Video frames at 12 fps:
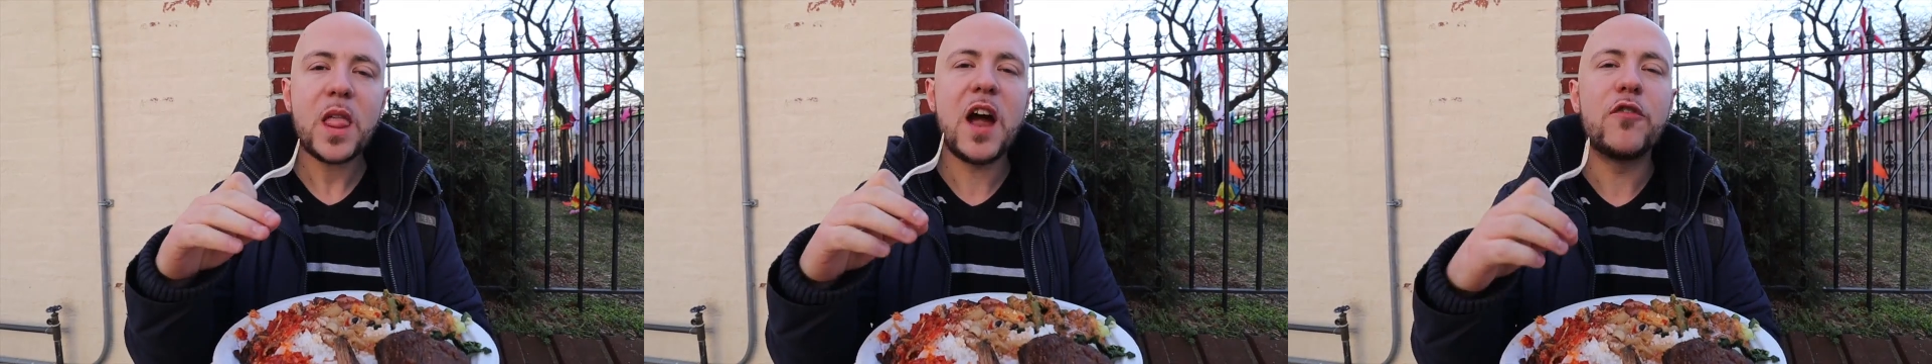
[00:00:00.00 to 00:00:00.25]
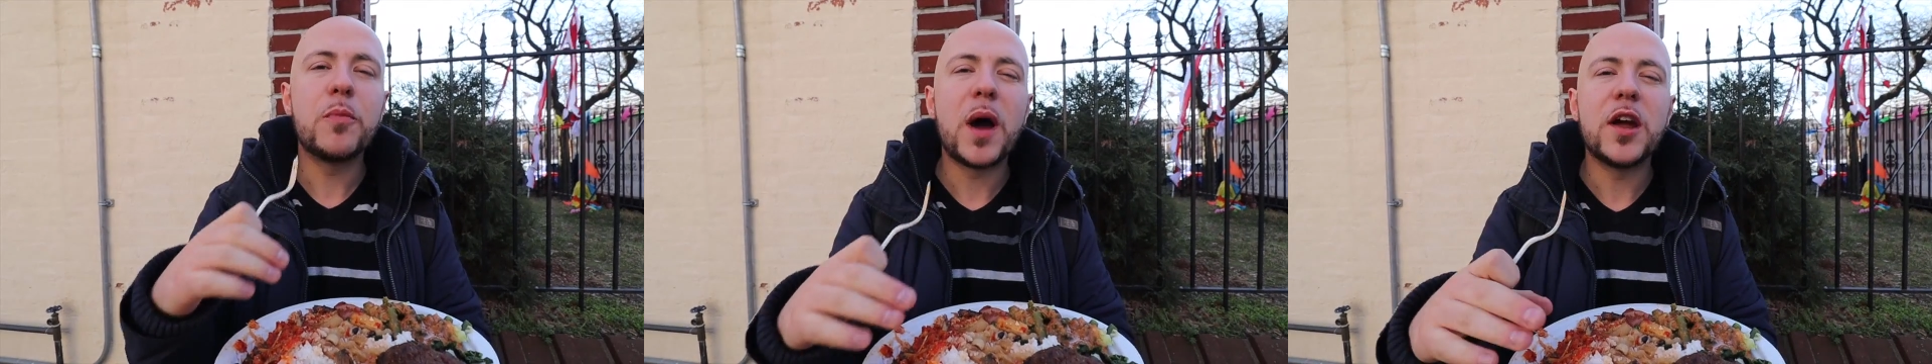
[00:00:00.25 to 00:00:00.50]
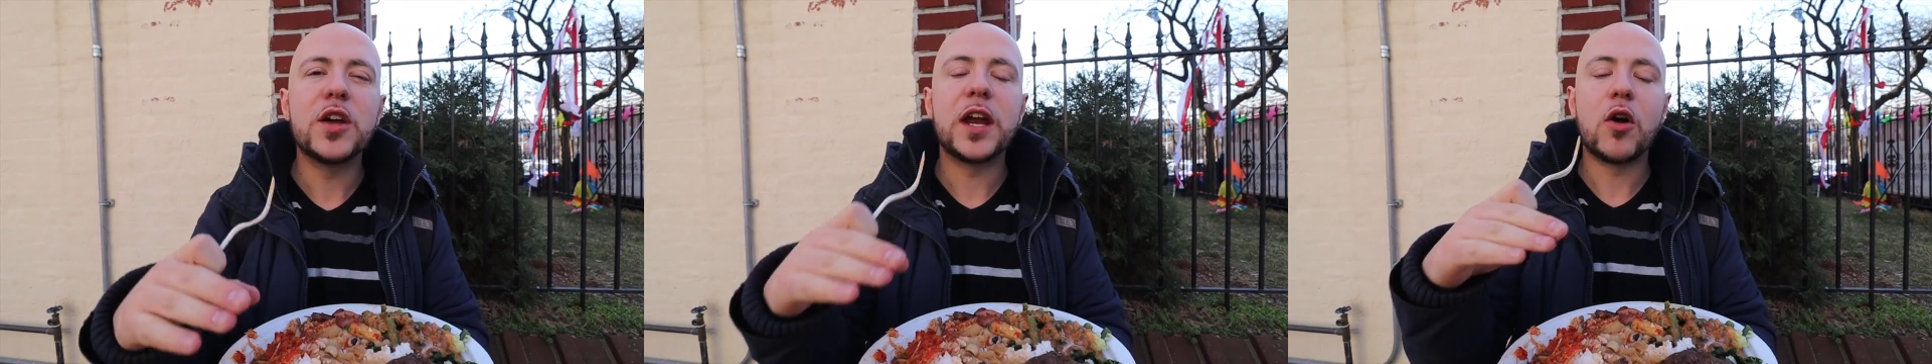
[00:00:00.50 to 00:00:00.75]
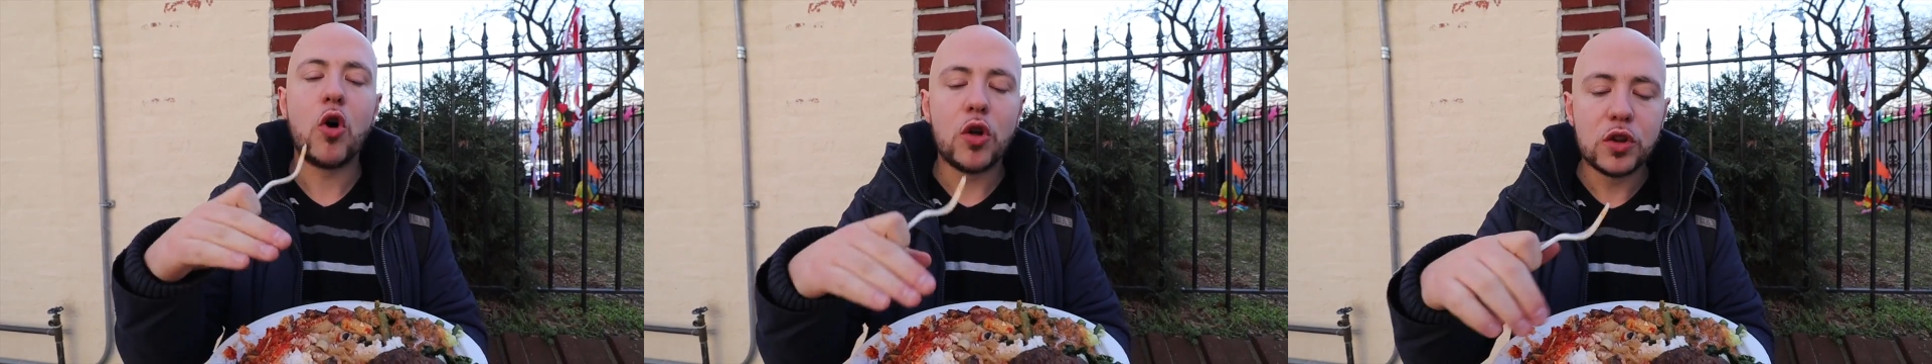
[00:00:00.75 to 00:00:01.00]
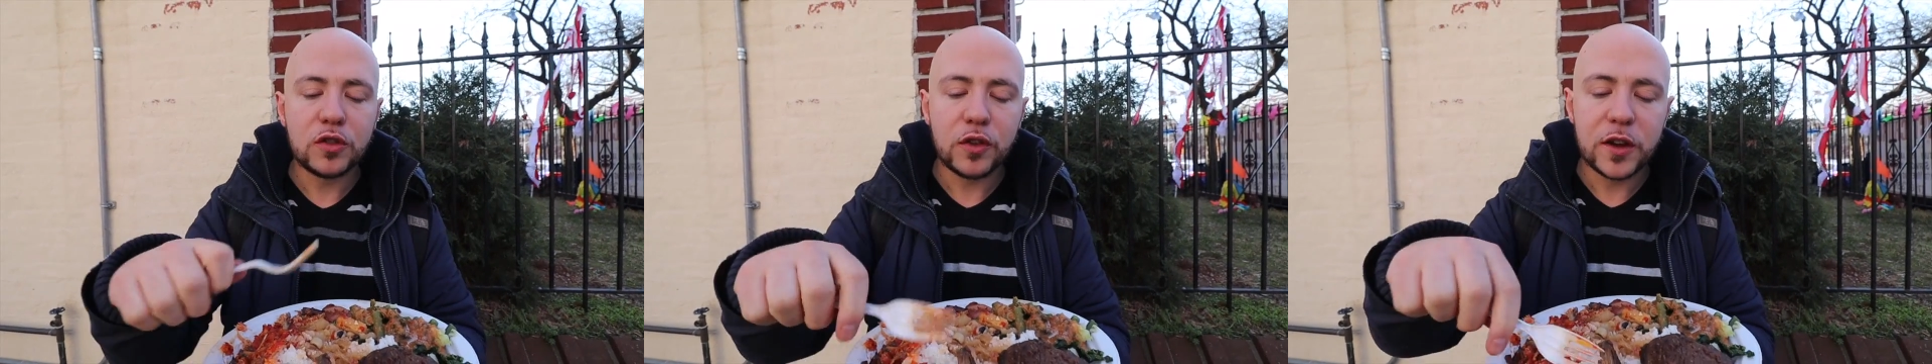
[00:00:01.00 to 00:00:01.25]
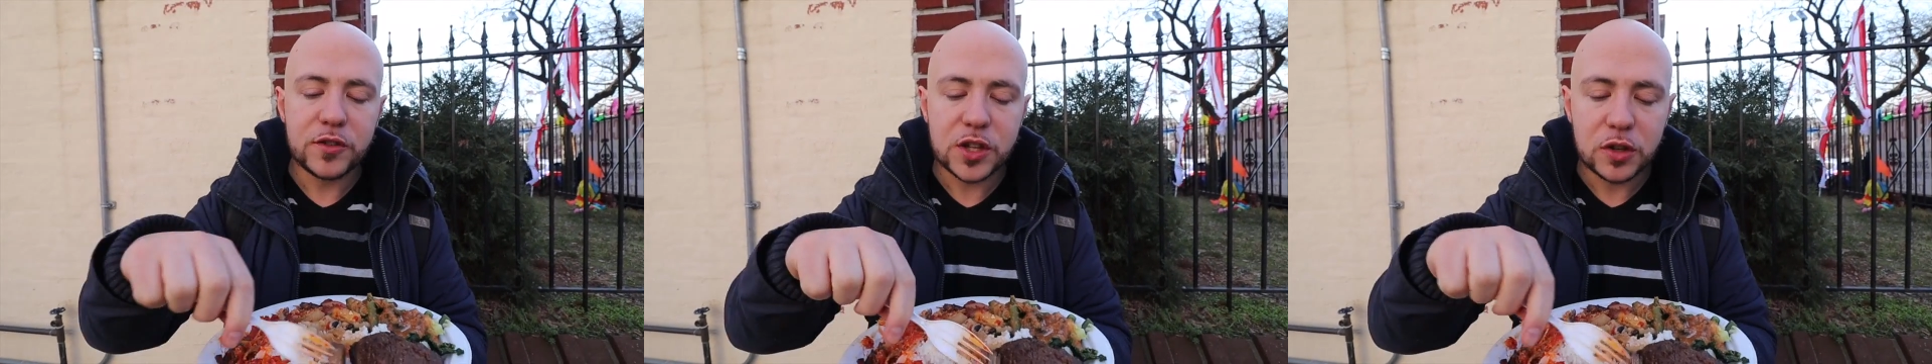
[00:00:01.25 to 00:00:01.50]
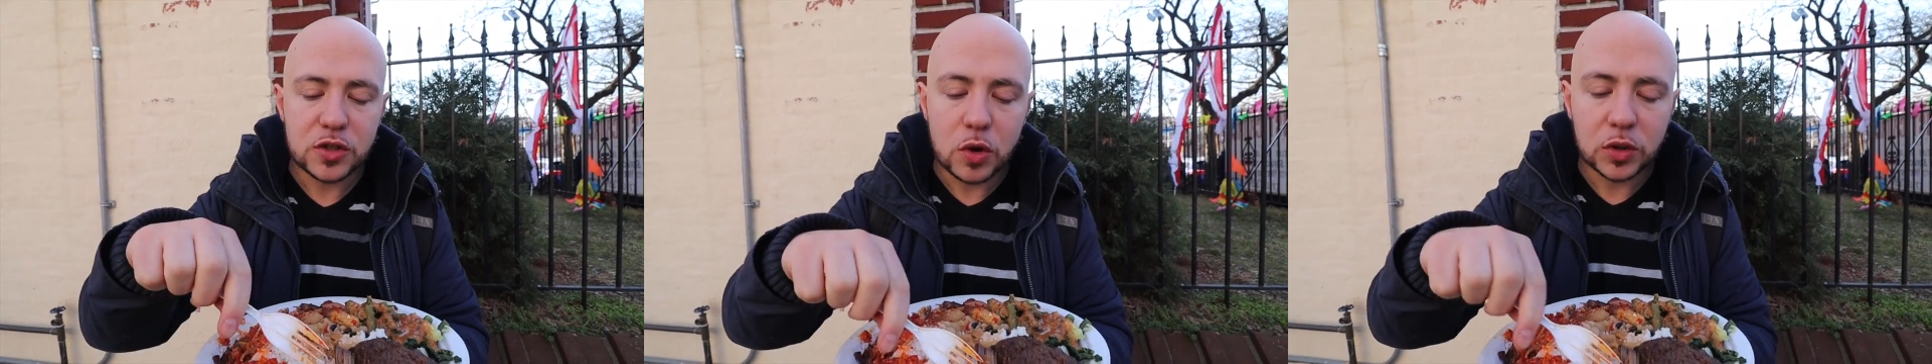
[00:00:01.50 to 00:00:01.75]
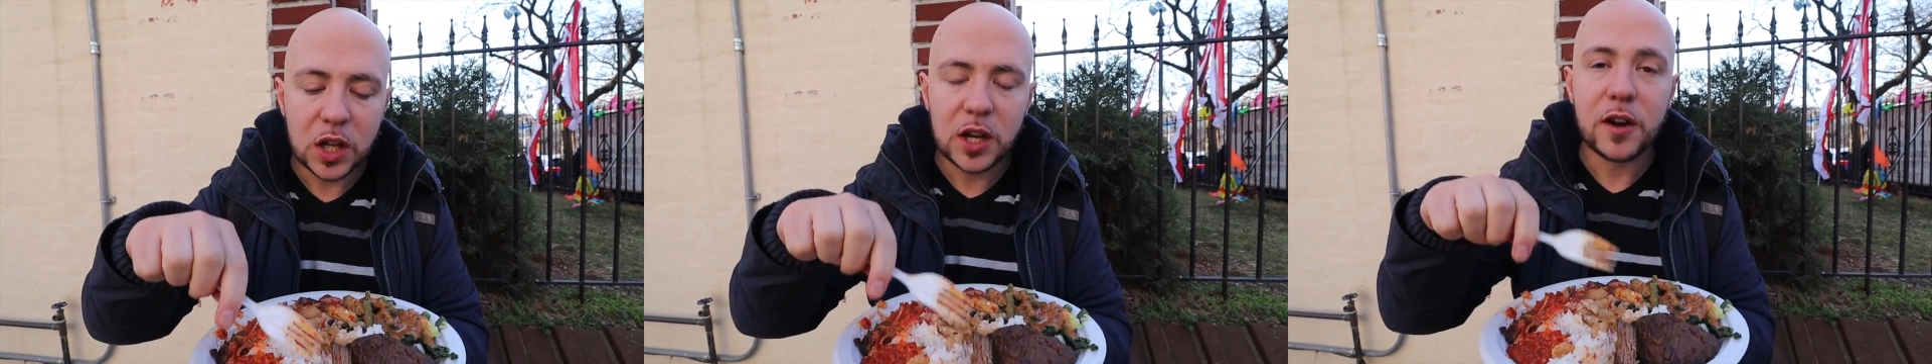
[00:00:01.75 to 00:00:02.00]
you're getting all those flavors that are
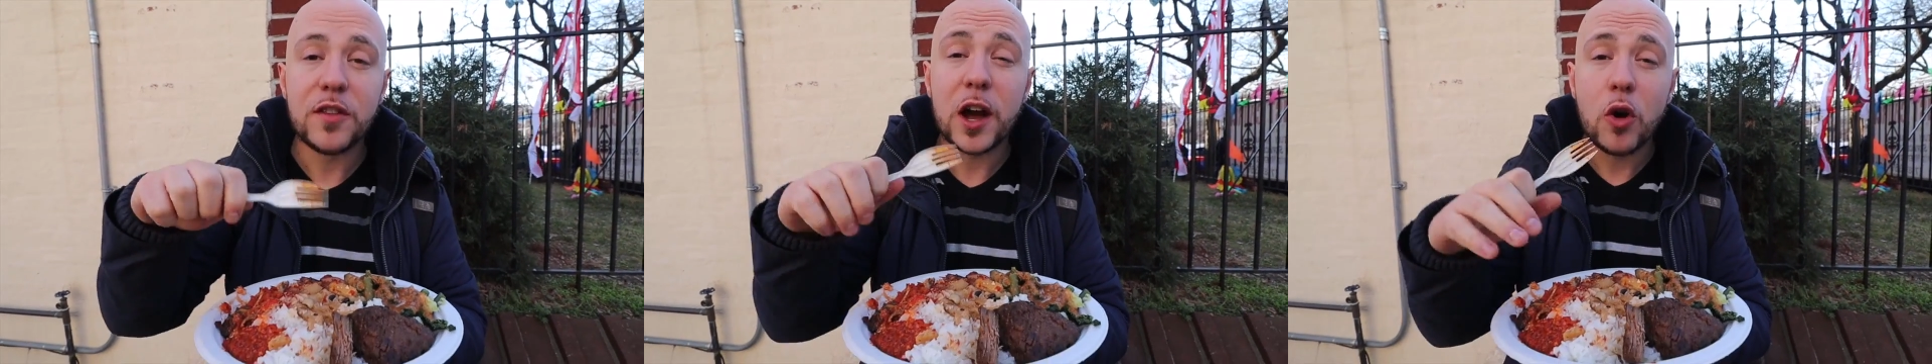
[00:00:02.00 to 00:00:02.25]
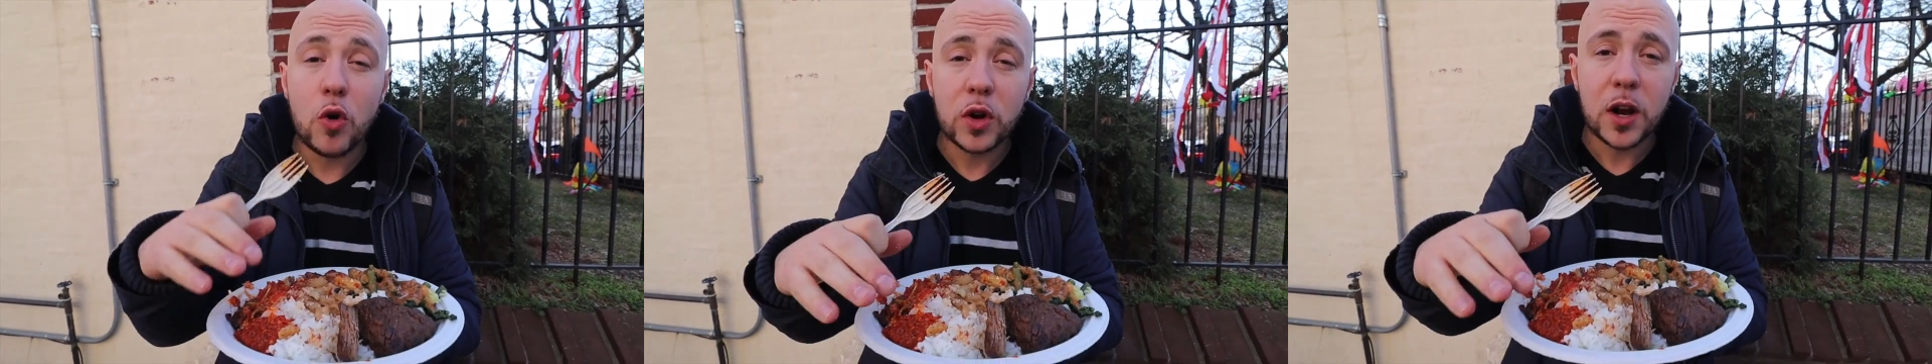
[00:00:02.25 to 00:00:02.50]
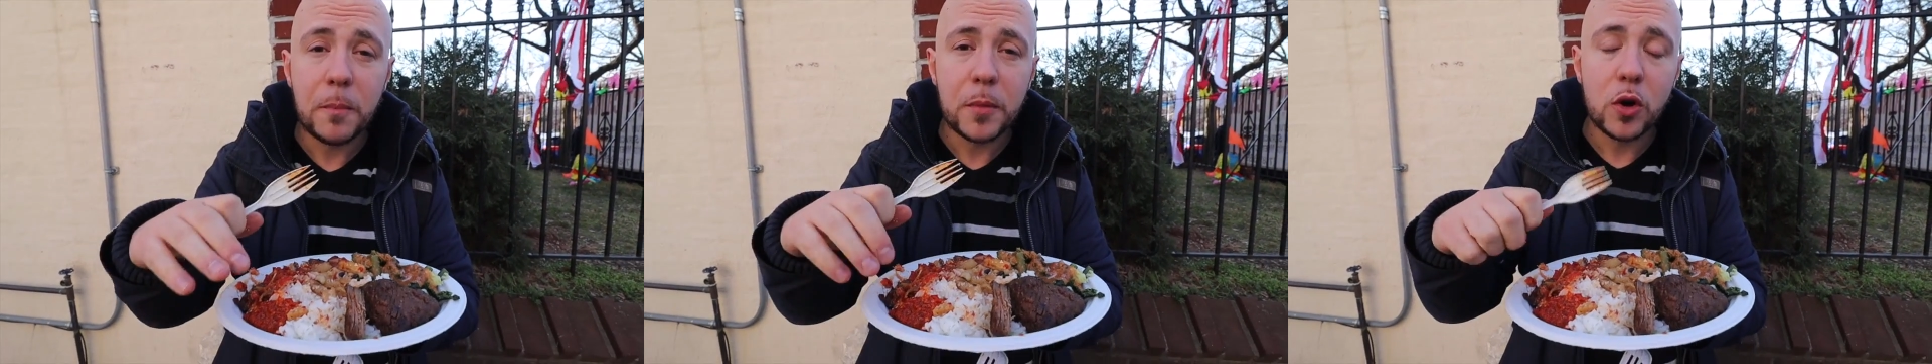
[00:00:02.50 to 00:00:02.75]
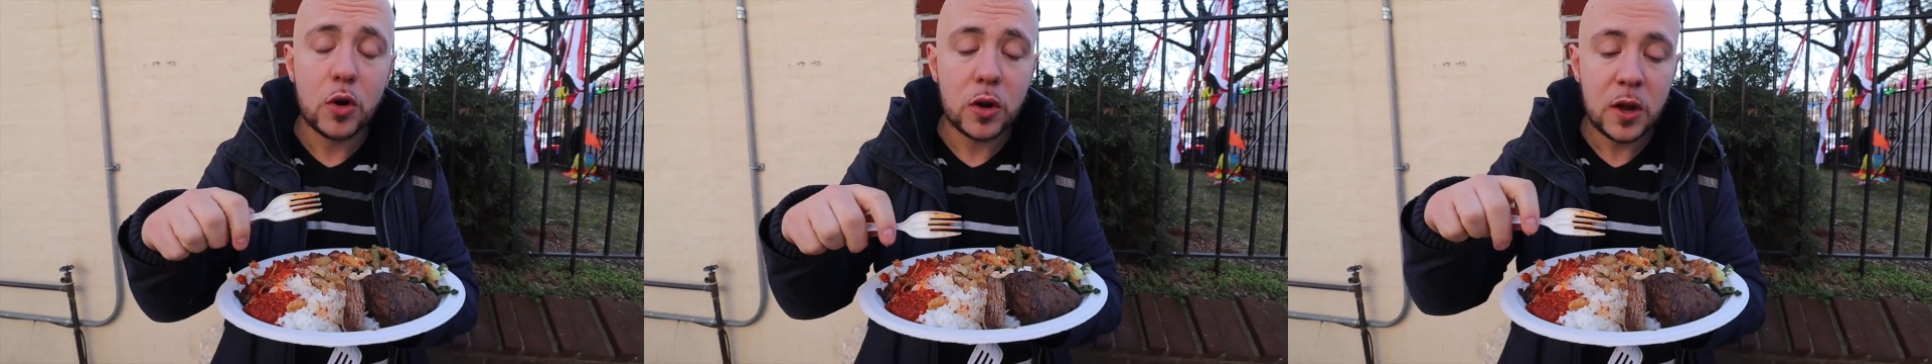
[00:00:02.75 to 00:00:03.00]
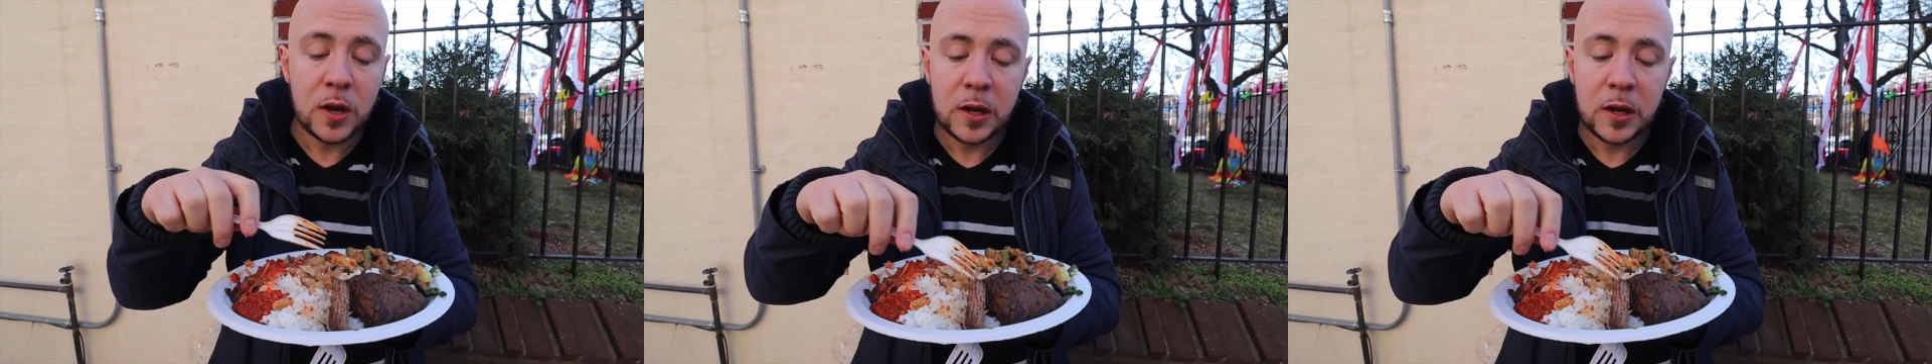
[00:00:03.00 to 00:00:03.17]
soaked in here, that coconut milk